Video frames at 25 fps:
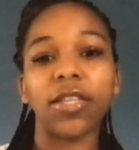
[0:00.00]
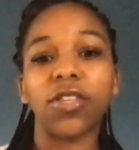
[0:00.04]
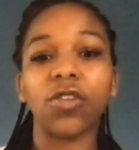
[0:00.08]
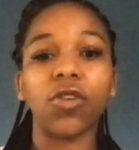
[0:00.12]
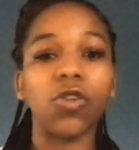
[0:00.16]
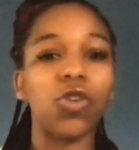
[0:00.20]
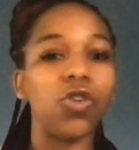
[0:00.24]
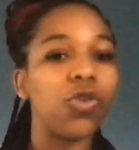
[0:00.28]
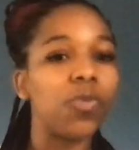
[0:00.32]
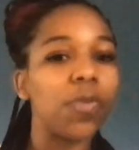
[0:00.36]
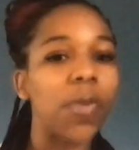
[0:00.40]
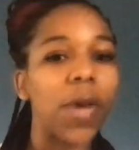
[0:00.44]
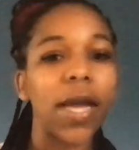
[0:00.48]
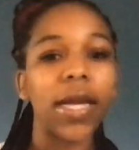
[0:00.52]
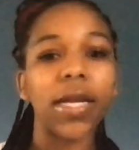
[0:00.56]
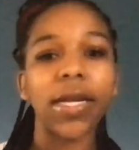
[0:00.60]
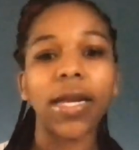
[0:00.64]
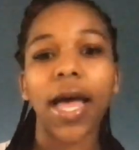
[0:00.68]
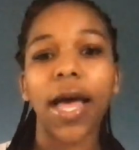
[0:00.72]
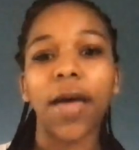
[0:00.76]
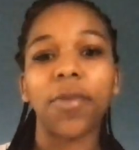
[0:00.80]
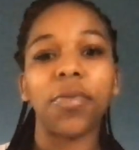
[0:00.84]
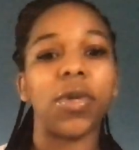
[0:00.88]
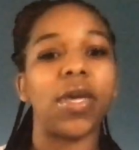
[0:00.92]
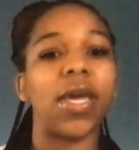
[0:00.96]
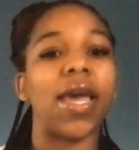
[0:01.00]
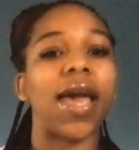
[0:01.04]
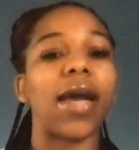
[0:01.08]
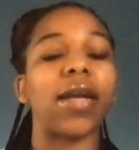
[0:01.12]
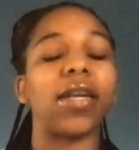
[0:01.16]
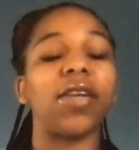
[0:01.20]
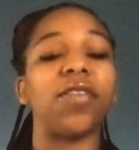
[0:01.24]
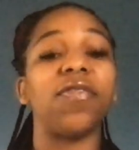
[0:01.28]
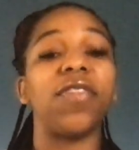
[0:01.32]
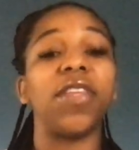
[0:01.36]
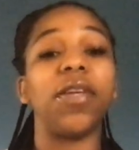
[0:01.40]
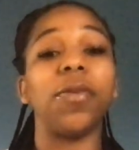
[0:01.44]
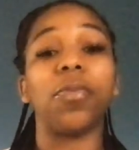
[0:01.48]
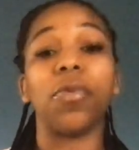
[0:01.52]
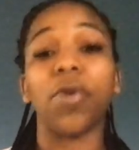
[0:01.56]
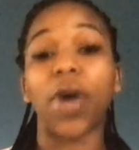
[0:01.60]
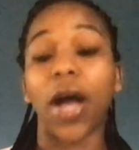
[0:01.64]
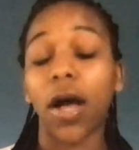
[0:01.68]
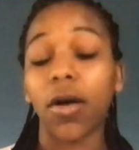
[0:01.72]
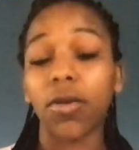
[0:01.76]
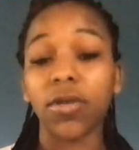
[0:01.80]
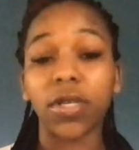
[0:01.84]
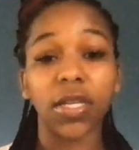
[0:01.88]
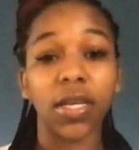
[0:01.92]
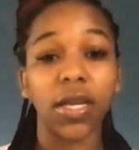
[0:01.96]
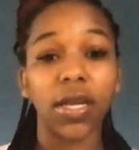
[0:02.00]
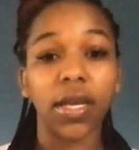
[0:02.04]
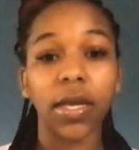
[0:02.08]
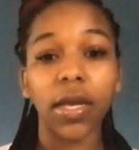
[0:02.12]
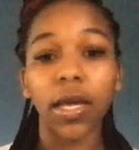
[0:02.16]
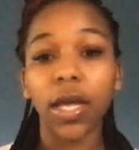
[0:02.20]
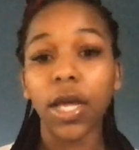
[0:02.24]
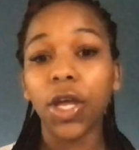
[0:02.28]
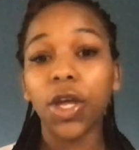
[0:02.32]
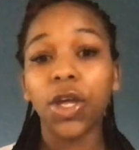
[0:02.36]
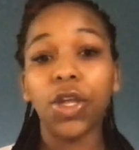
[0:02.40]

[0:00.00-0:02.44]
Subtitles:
So you might not be actively browsing,